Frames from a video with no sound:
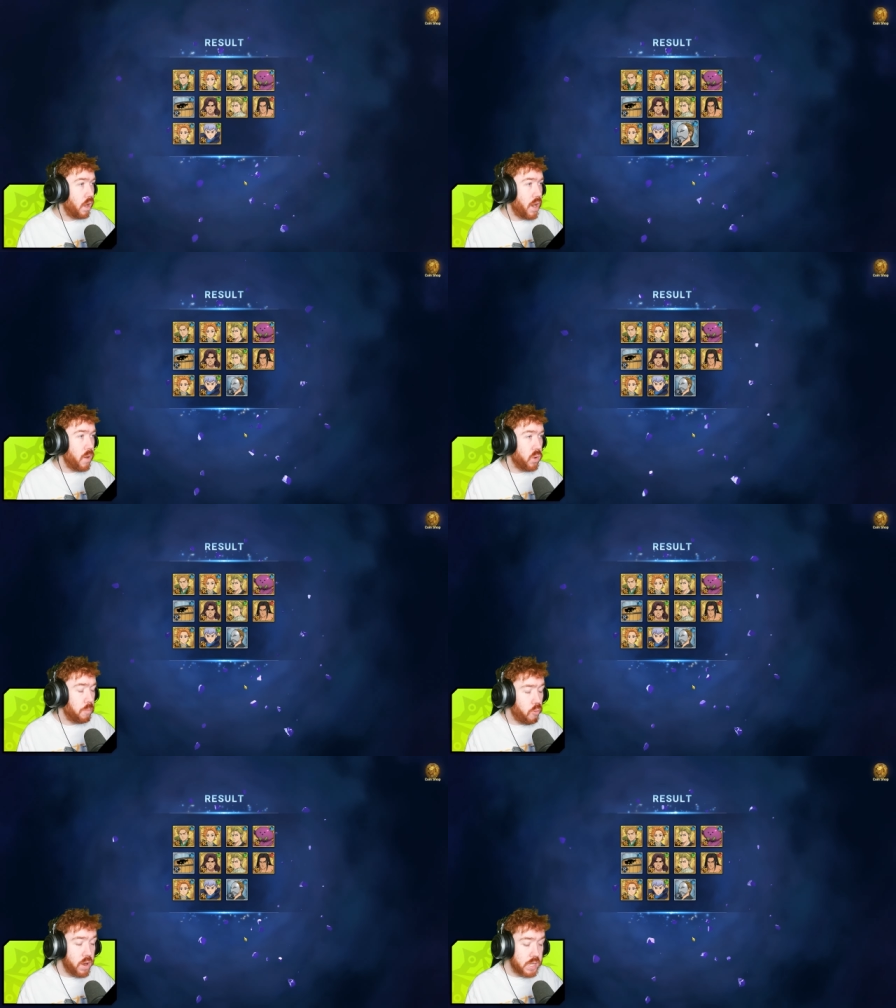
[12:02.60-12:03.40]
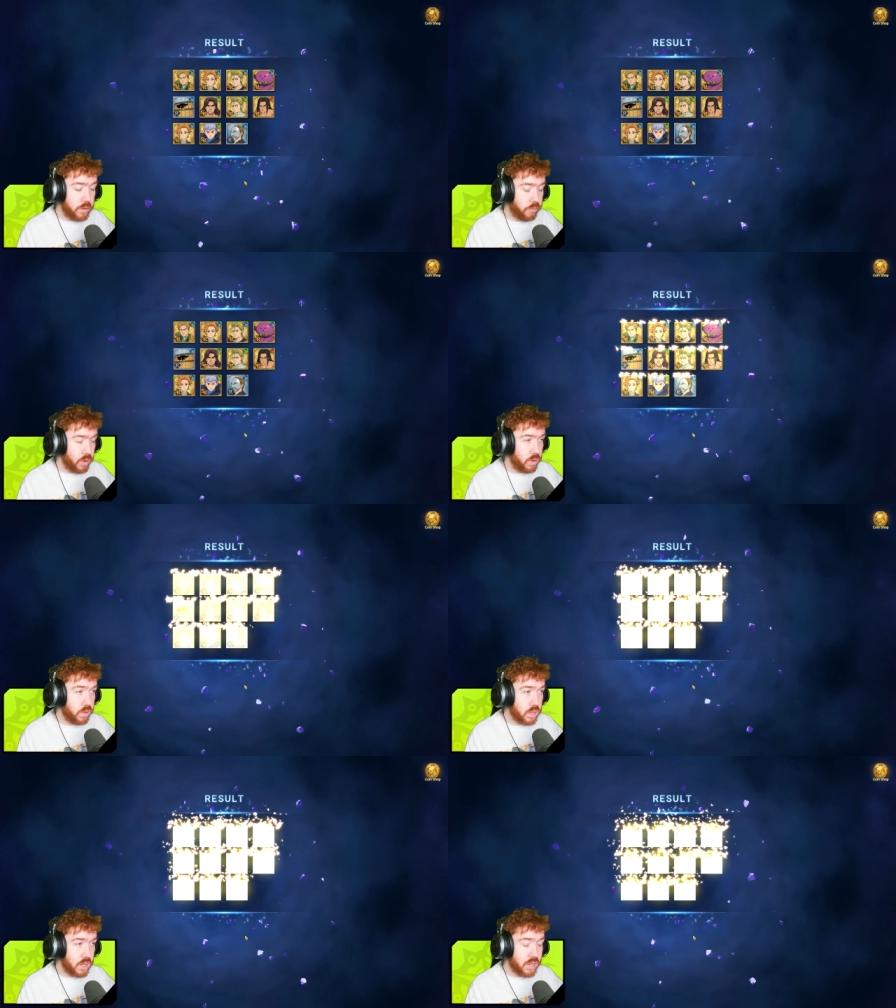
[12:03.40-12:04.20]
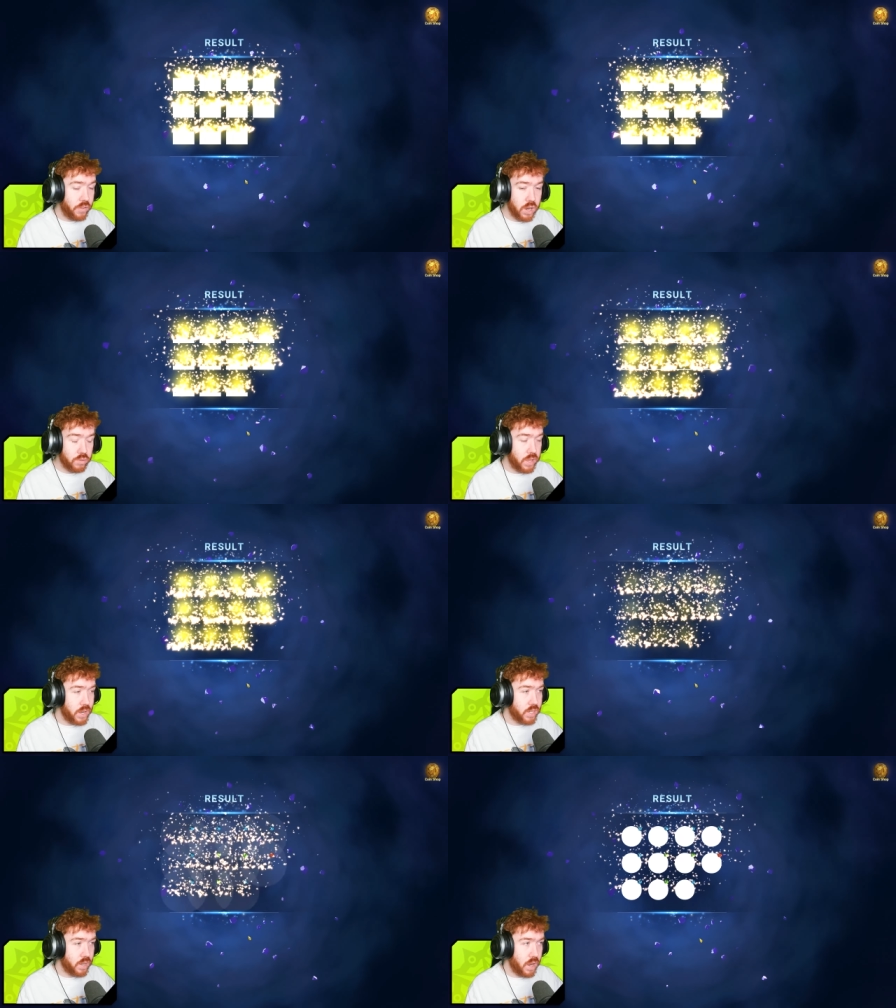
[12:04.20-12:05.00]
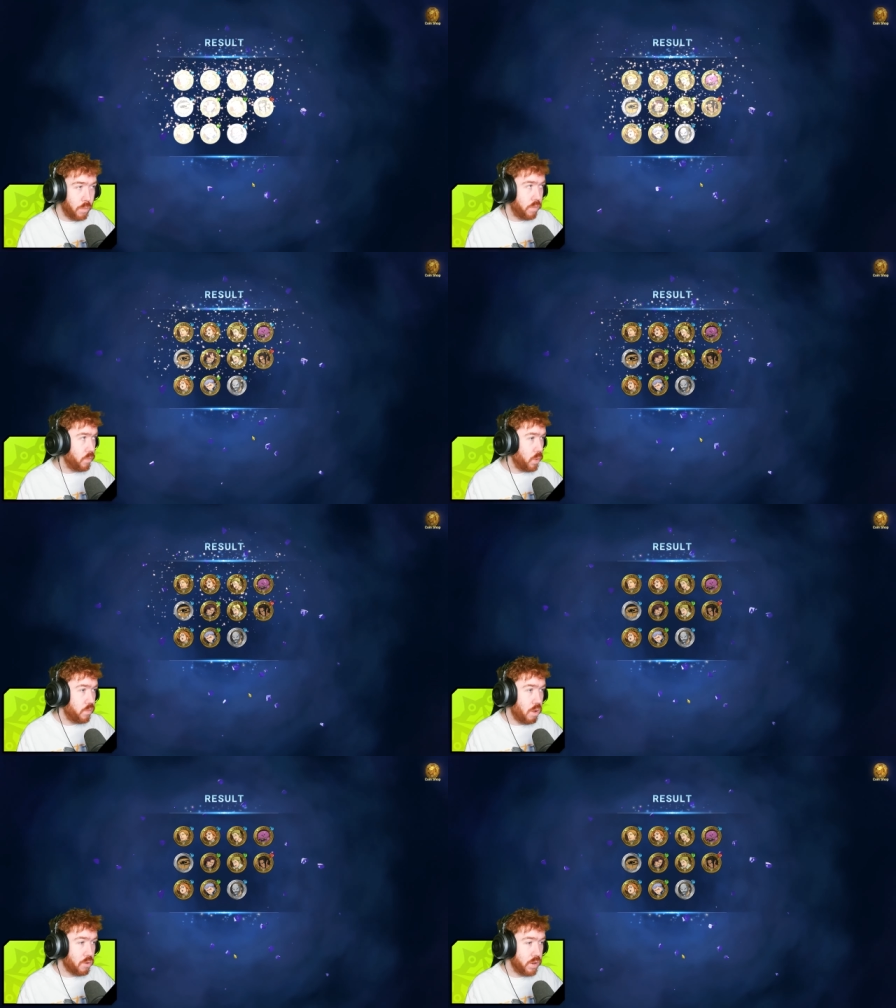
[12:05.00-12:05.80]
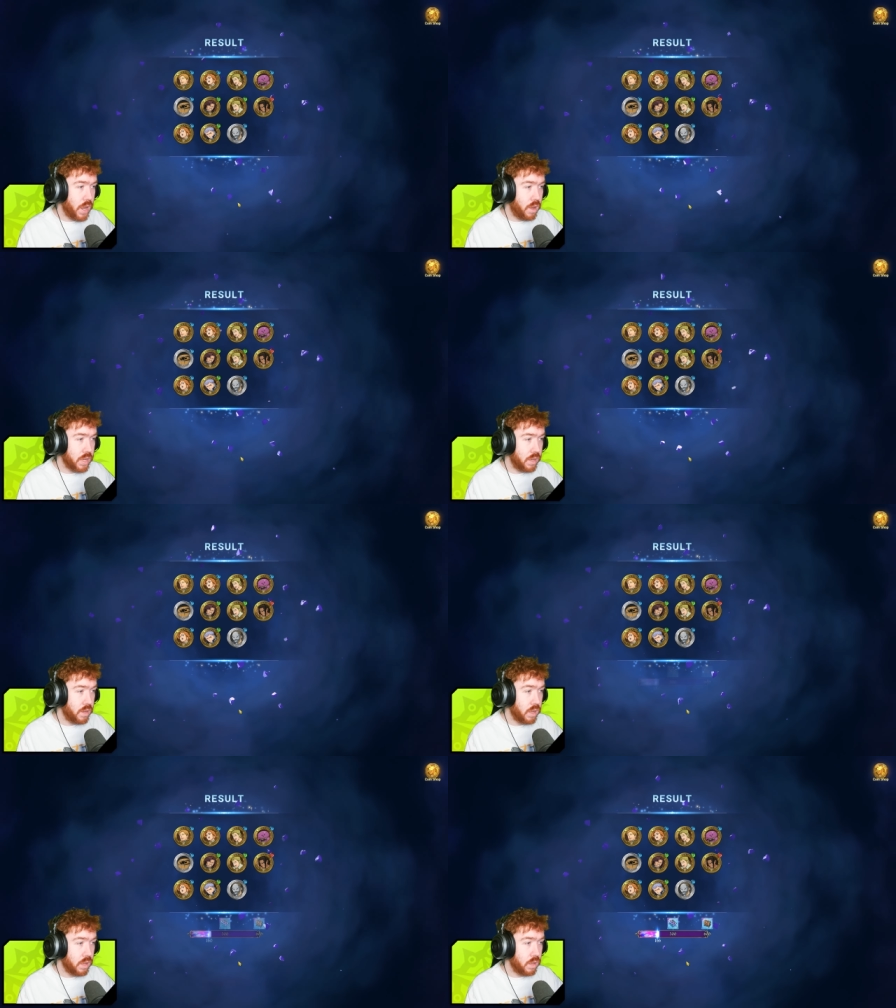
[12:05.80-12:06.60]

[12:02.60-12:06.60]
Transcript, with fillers: All right, we're breezing through this first rotation, and we've we've not gone that lucky.